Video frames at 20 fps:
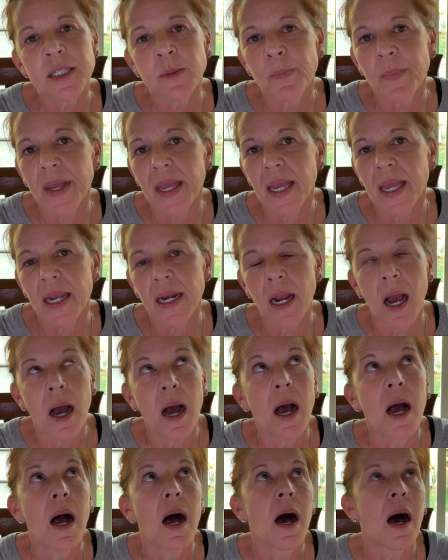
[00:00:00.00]
been
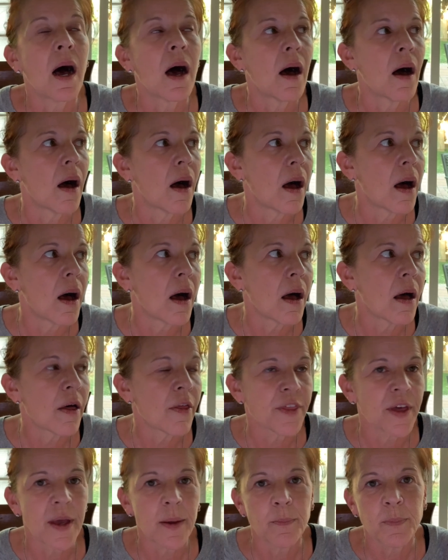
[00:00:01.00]

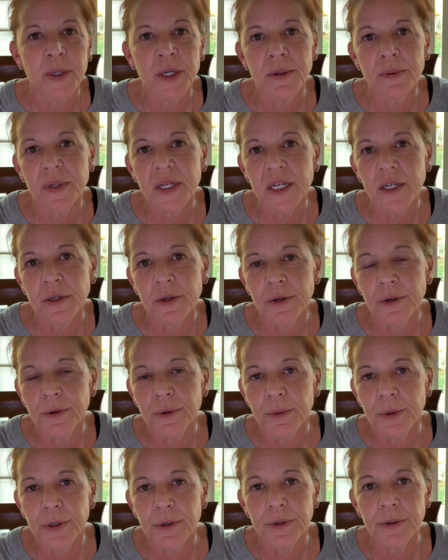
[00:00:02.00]
all the beauty
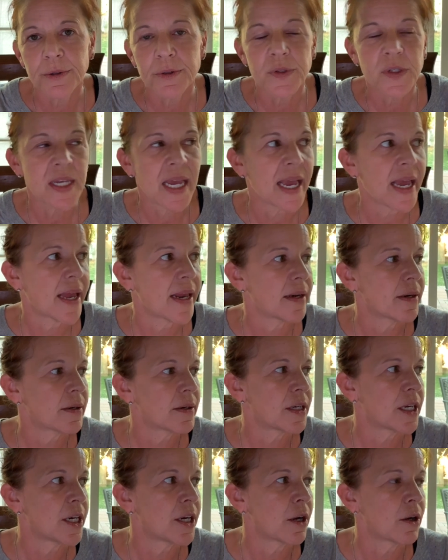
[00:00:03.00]
gurus and,
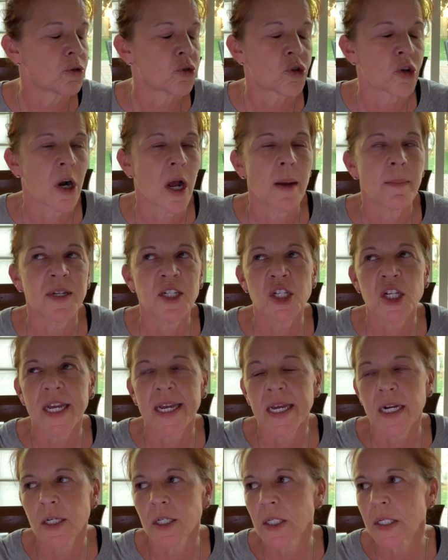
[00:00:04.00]
you know, drama
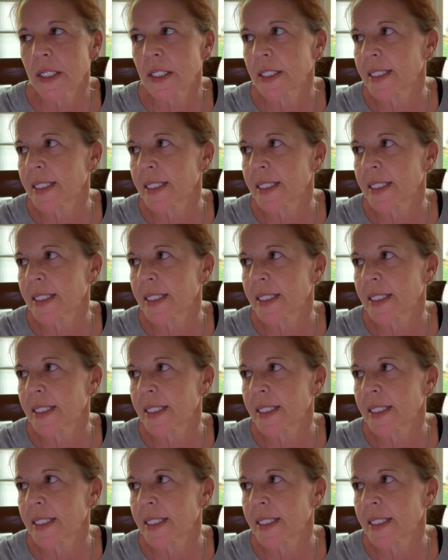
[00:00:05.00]
channels,